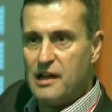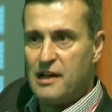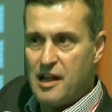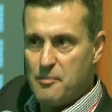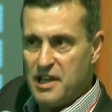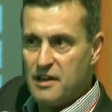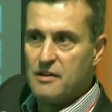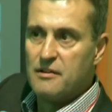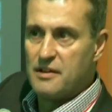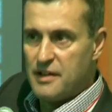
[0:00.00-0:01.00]
let
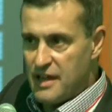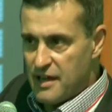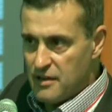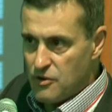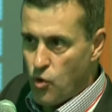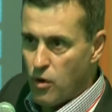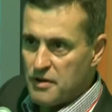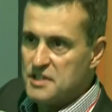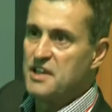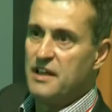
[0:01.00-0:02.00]
me
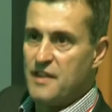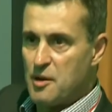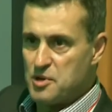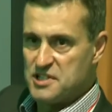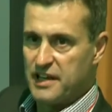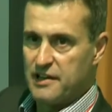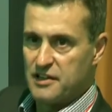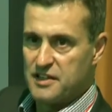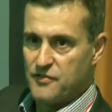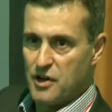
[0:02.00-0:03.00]
quarantine that particular
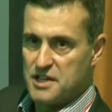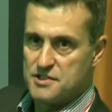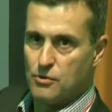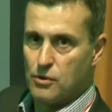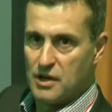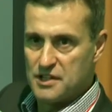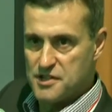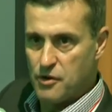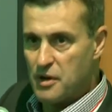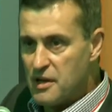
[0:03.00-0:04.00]
device and
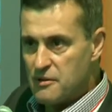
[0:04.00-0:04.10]
so on,